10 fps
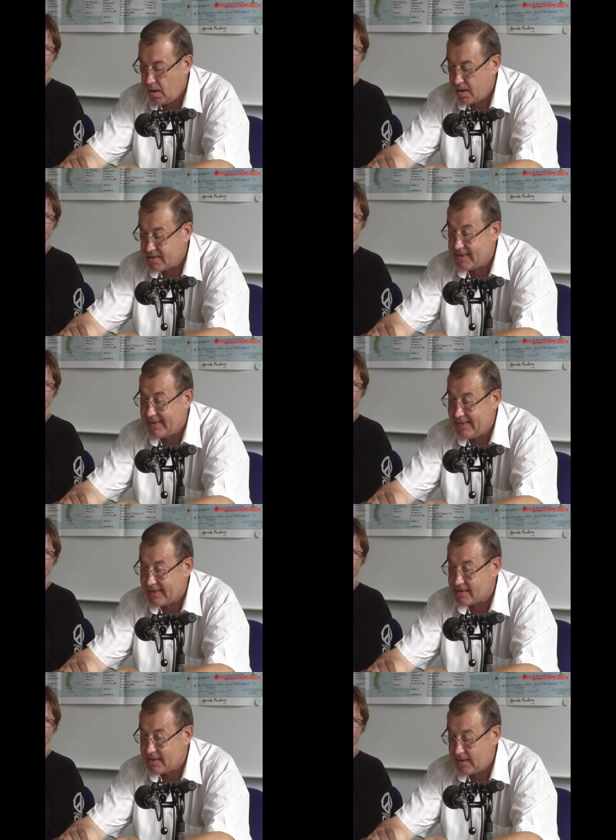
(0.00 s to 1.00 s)
that
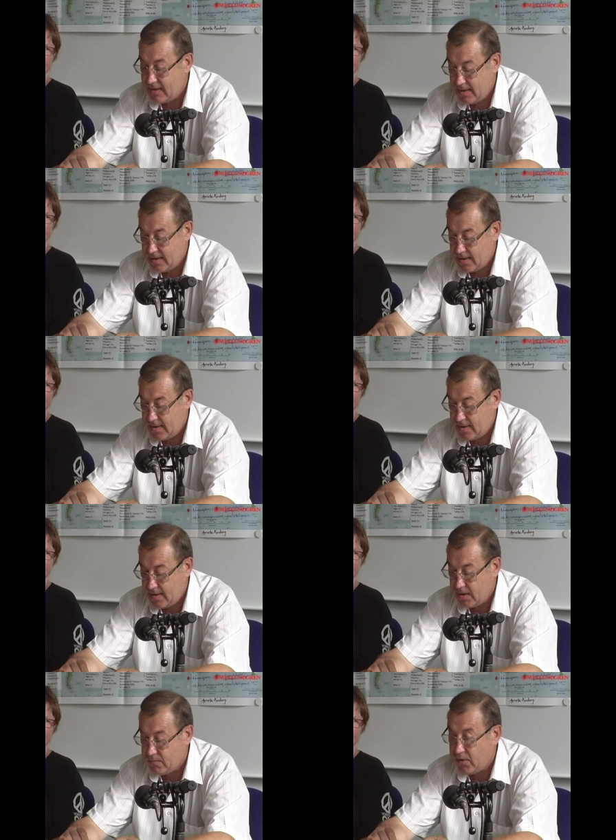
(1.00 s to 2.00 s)
death
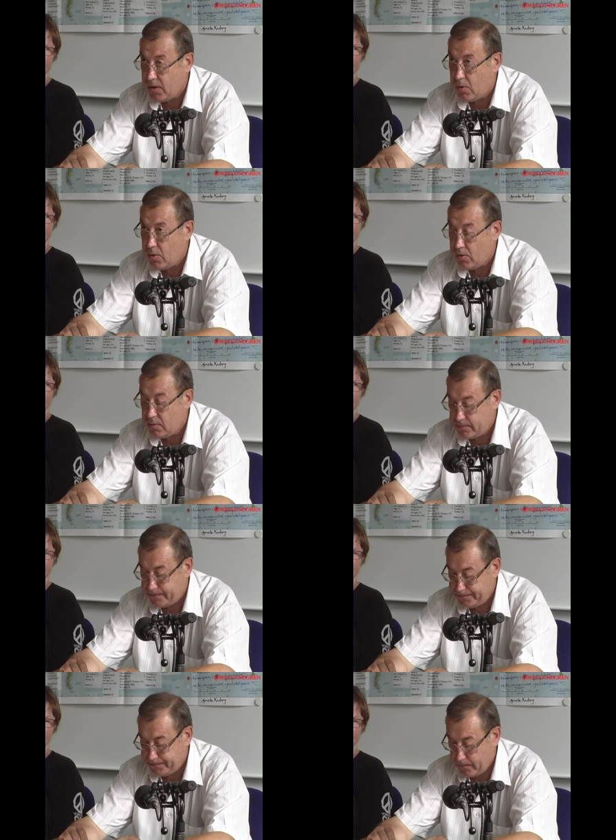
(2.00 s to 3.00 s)
equal all.
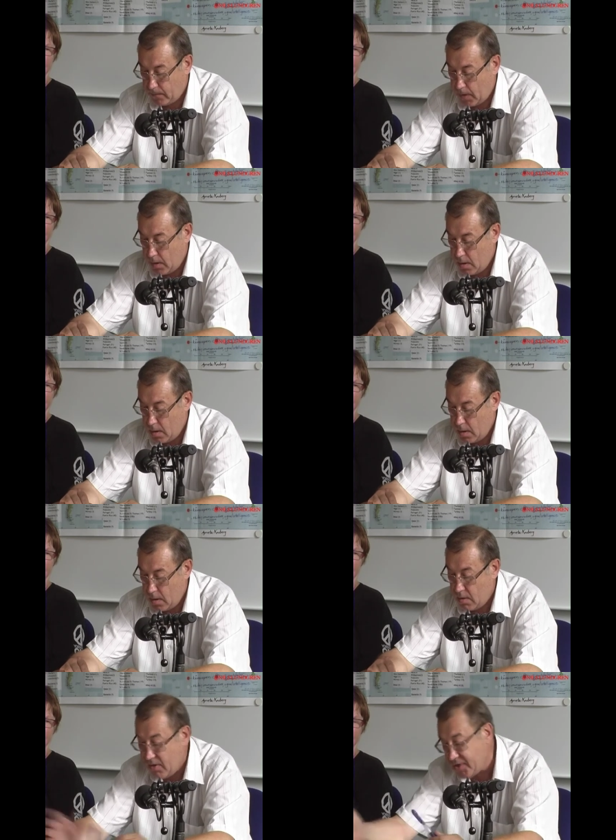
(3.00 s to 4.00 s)

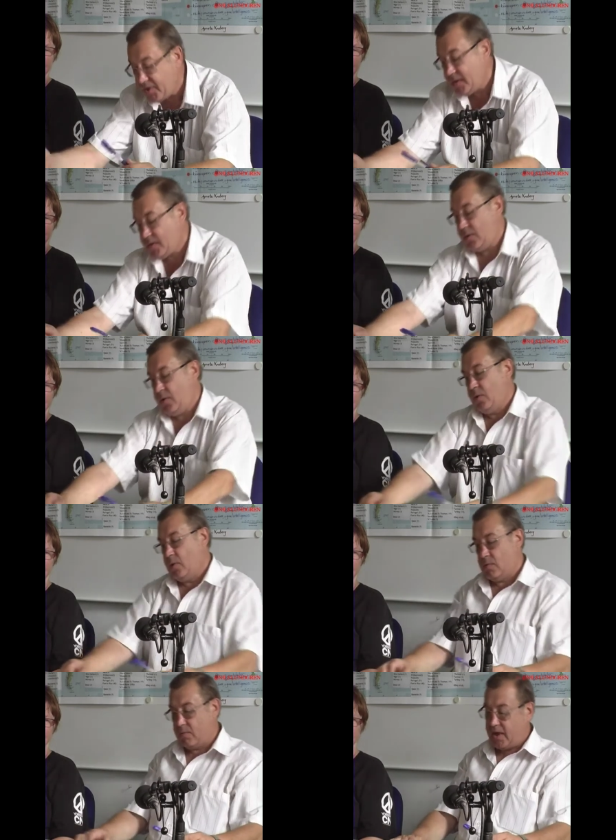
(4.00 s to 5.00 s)
Russia is, you
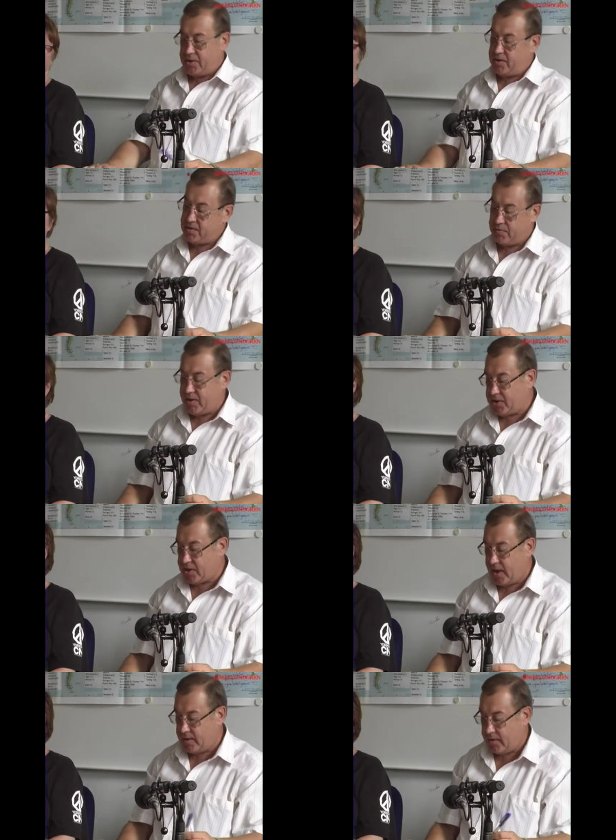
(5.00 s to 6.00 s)
know, Russia is a rich
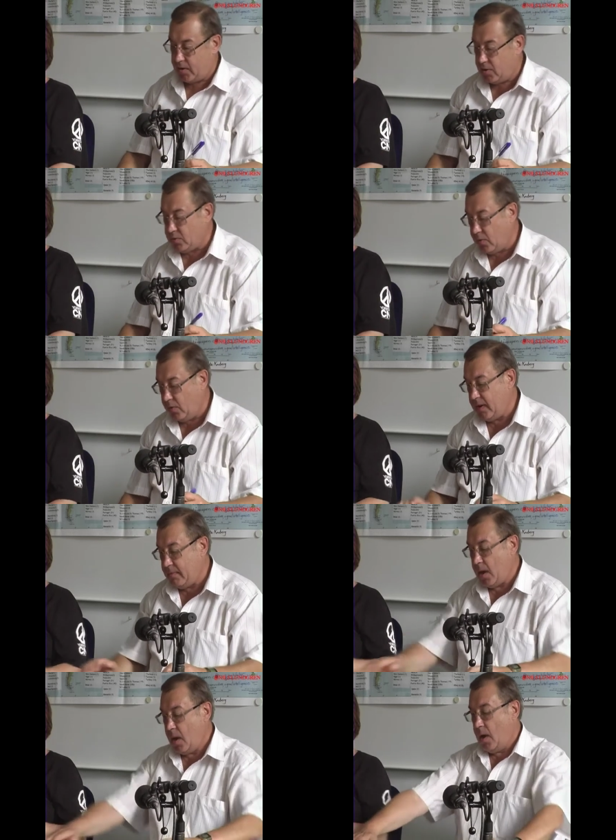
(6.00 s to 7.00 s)
country, not only
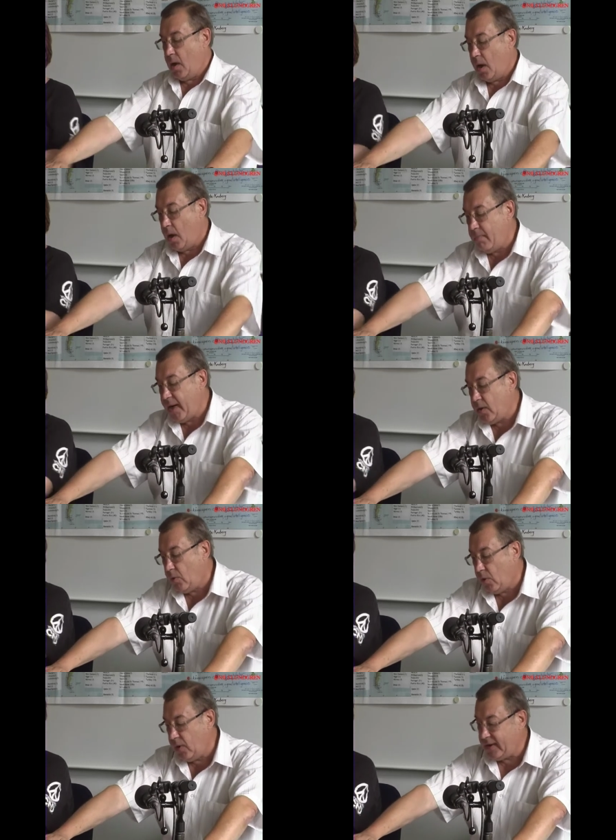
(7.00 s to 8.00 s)
by
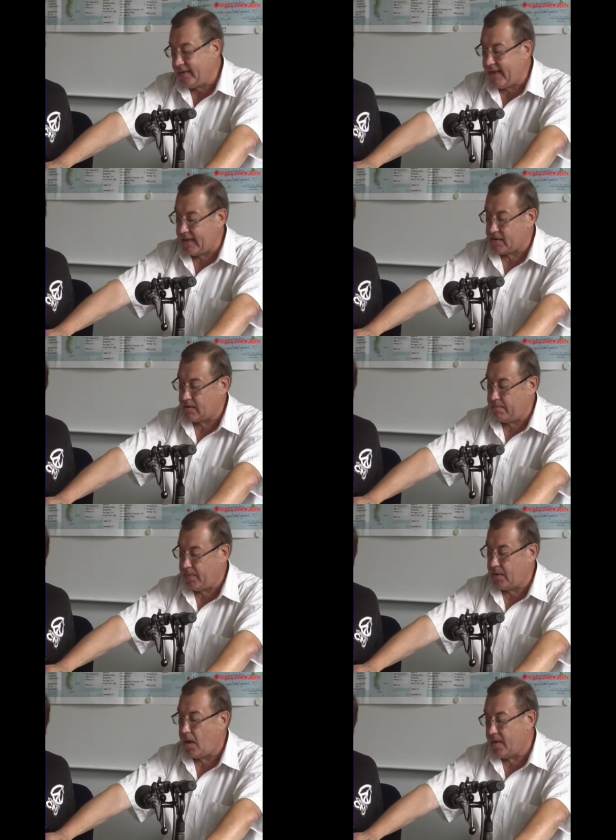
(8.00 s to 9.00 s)
oil and gas,
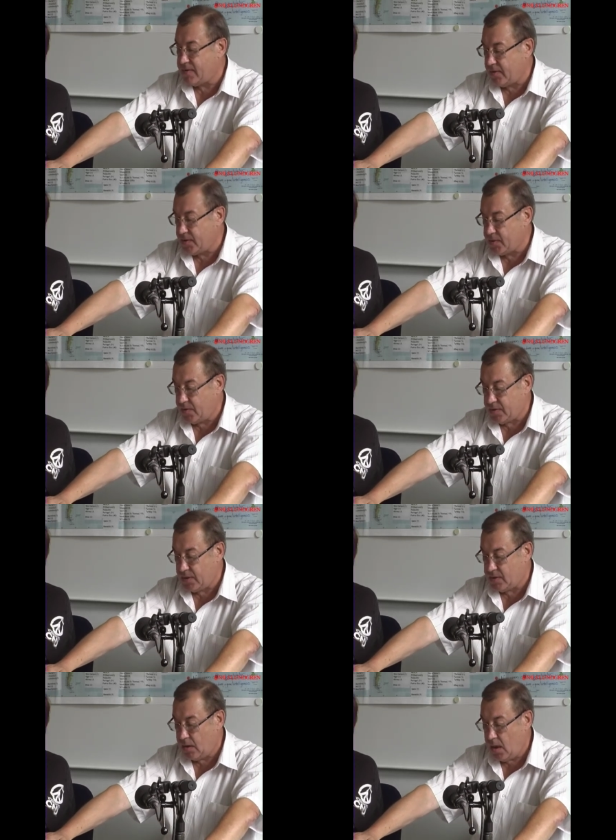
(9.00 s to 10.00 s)
but other resources.